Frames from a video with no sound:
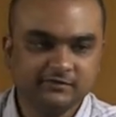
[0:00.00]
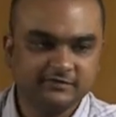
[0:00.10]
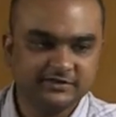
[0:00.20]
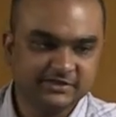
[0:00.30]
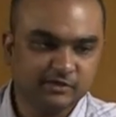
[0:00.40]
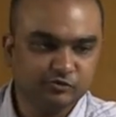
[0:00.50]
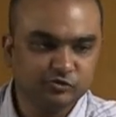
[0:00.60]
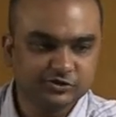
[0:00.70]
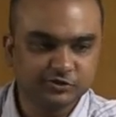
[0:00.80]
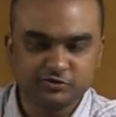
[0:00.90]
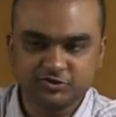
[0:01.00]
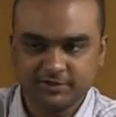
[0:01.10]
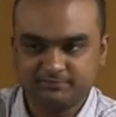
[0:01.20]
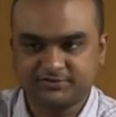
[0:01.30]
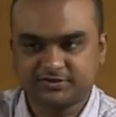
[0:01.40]
the WTO
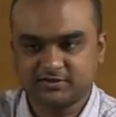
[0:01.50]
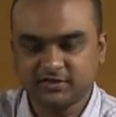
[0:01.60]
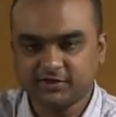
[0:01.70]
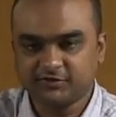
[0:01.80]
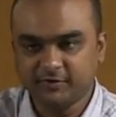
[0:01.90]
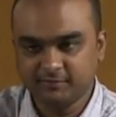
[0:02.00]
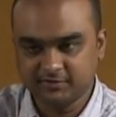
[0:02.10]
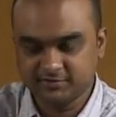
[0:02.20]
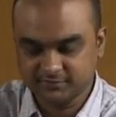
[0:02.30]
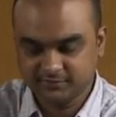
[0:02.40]
TRIPS agreement,